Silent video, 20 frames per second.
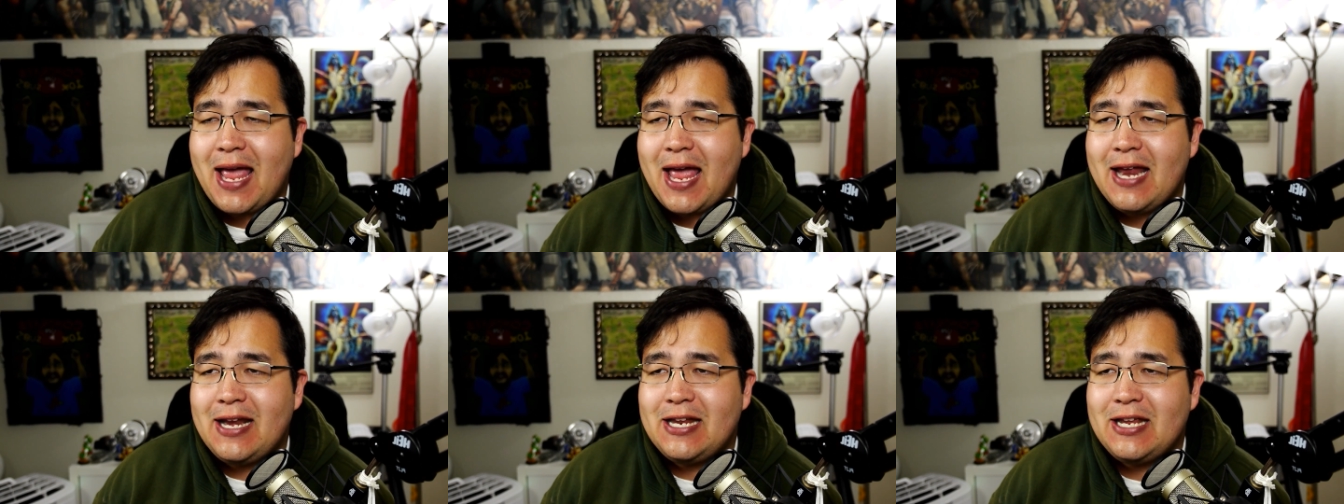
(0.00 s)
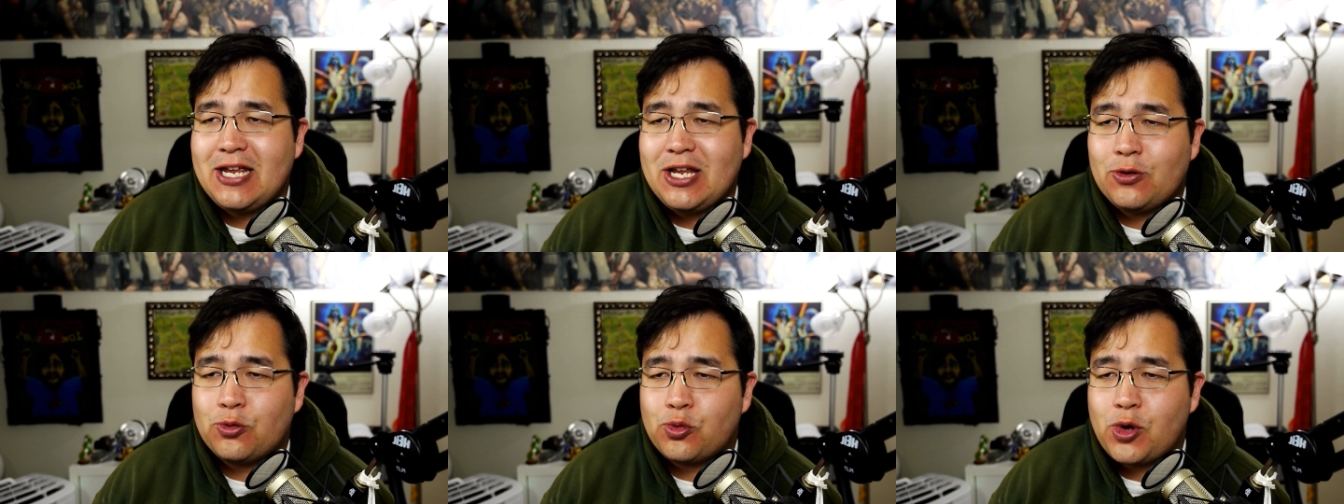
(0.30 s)

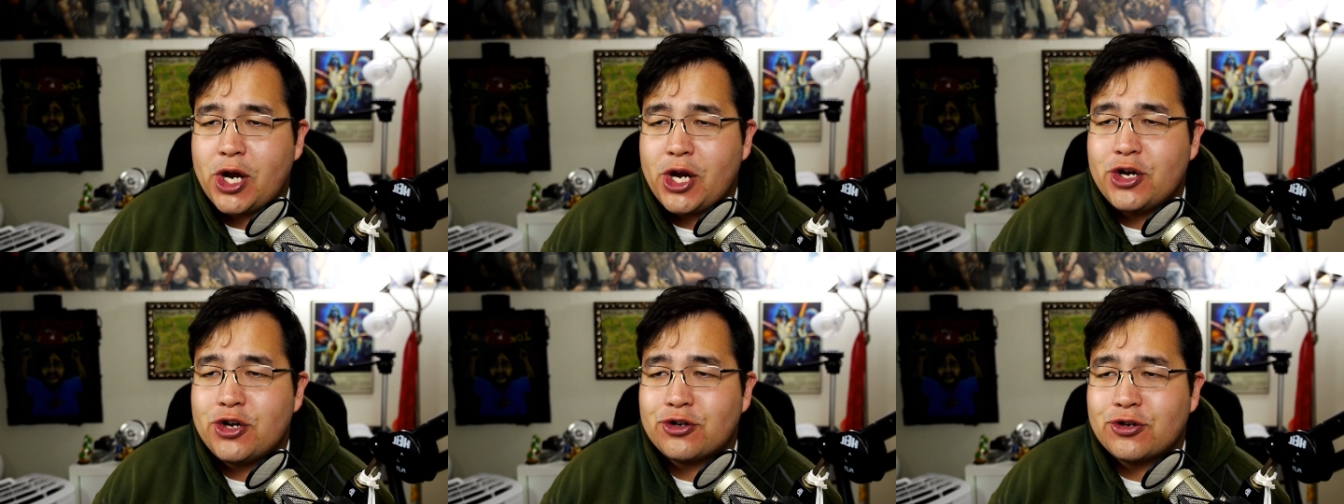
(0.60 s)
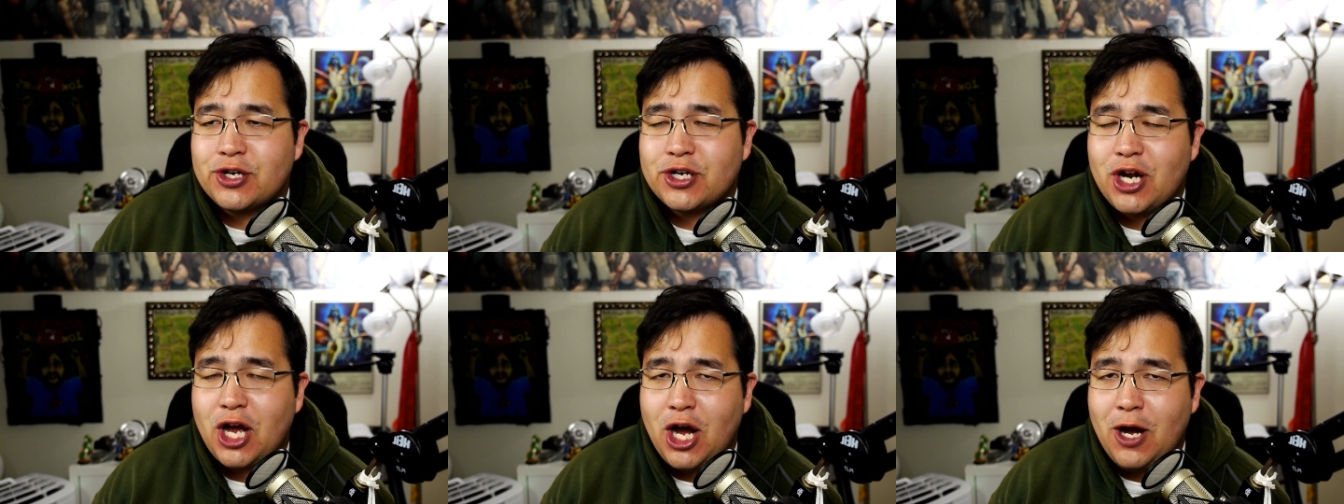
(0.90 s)
edit and render
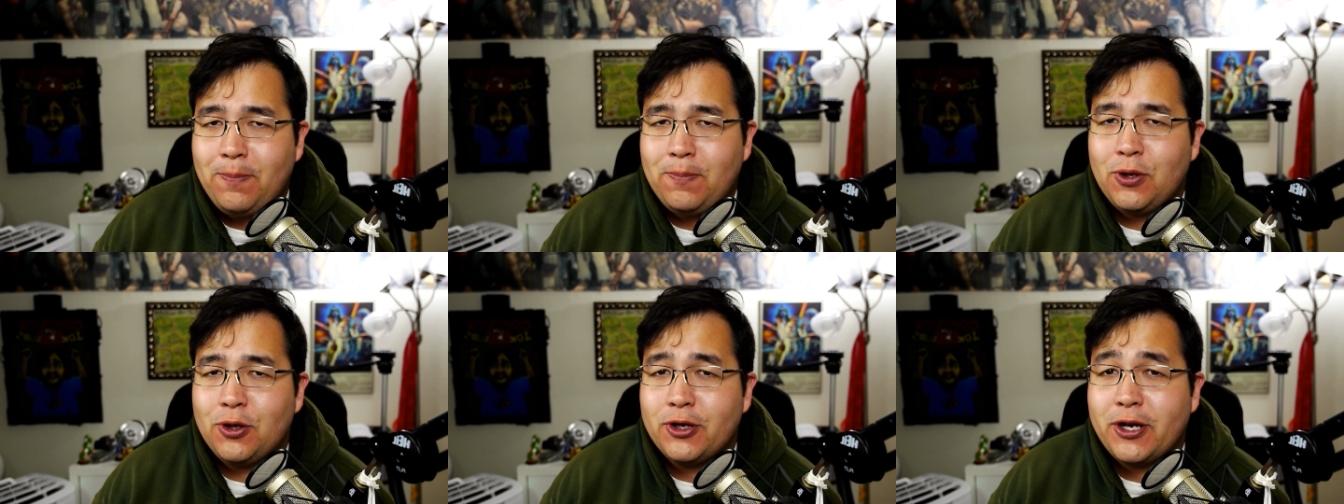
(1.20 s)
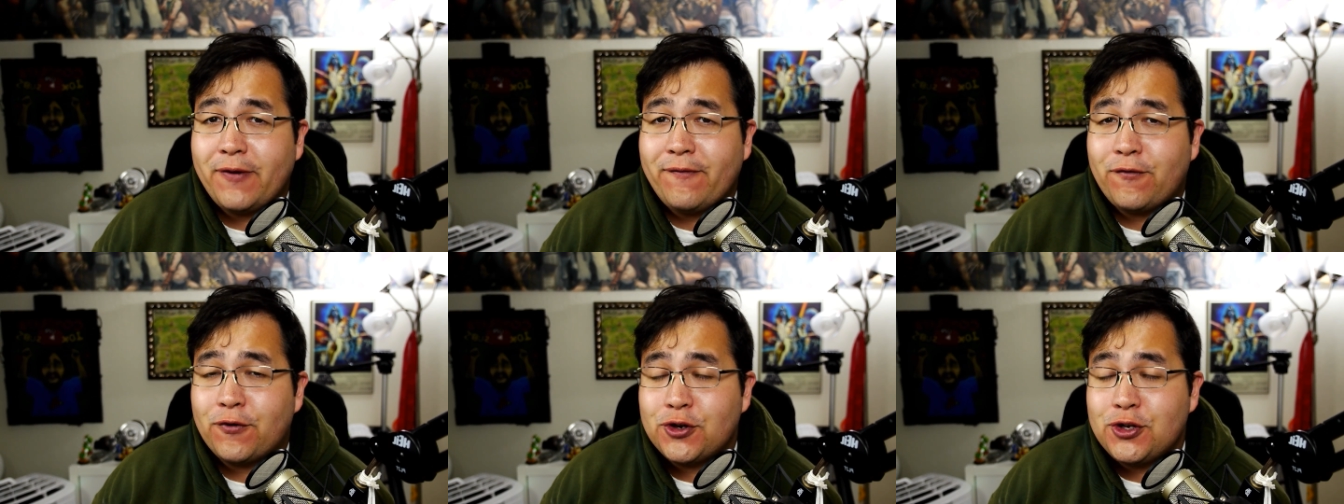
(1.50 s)
and upload
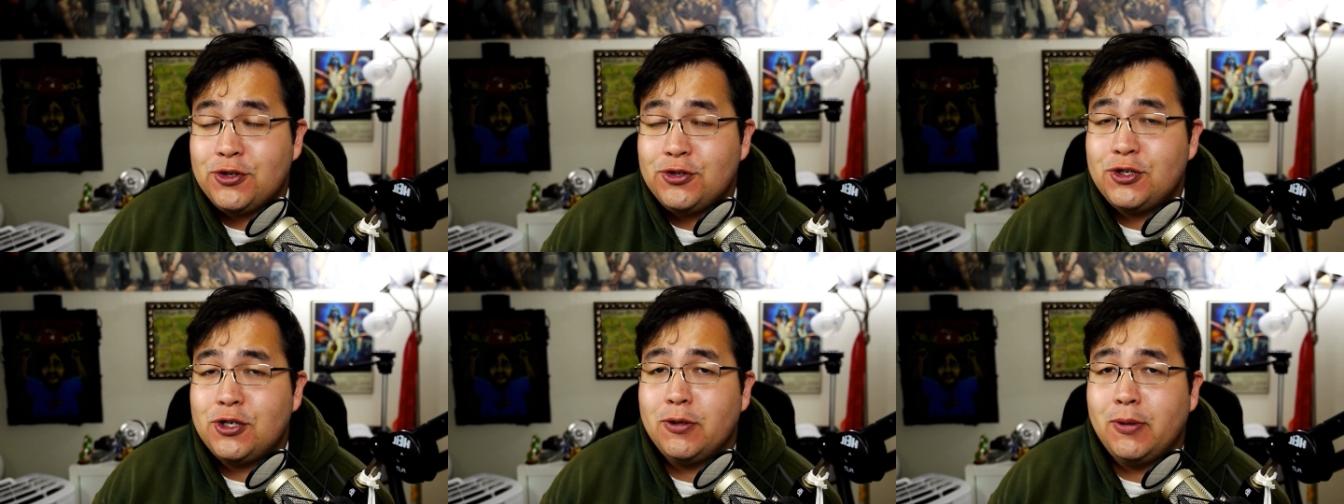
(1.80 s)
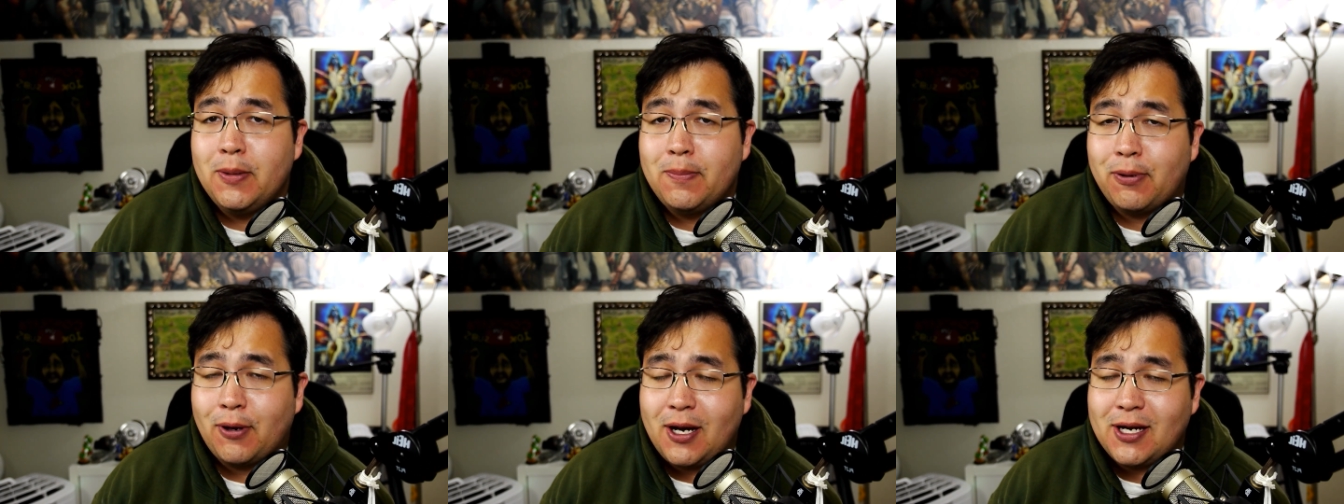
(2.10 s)
and for YouTube
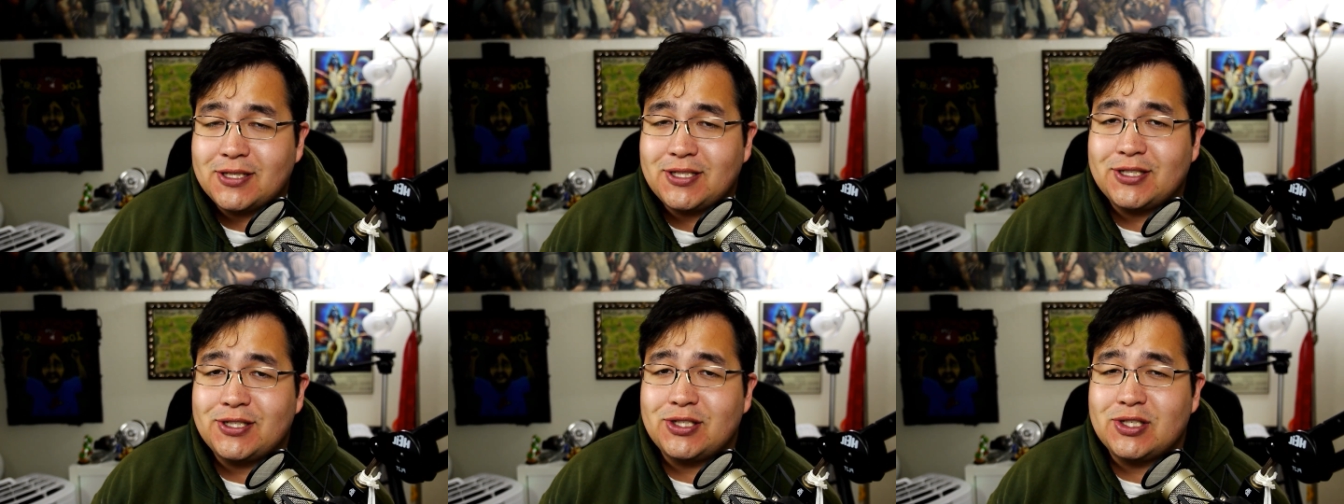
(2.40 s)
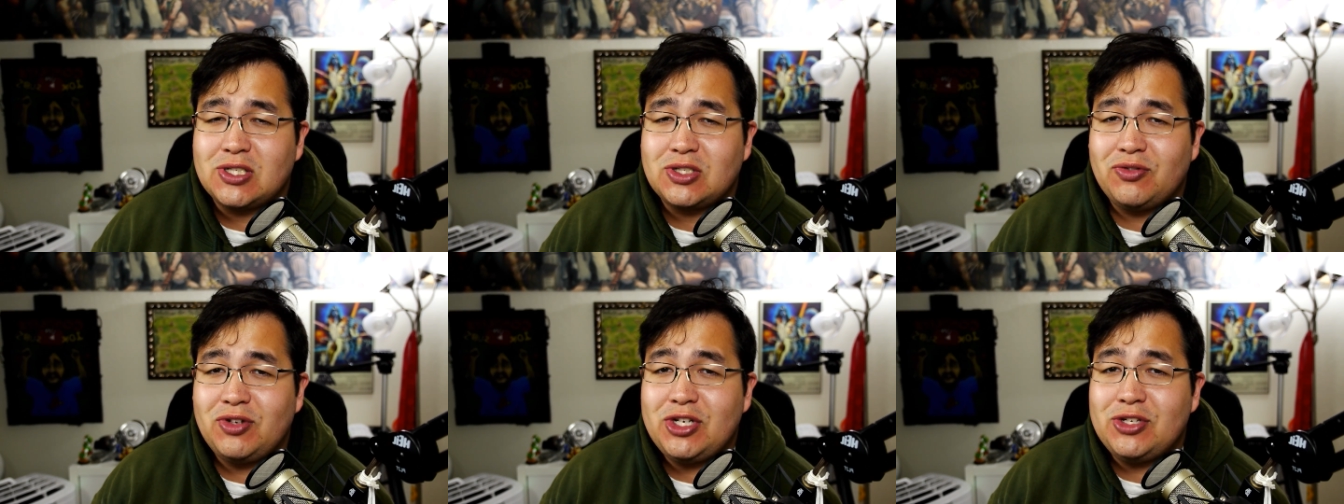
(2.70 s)
to process
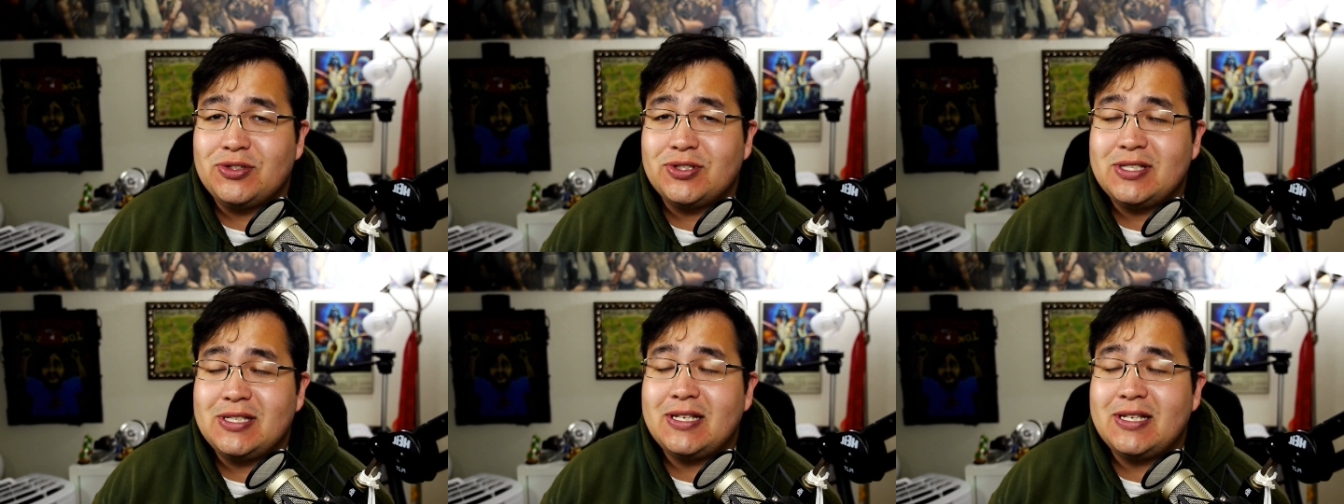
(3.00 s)
those videos.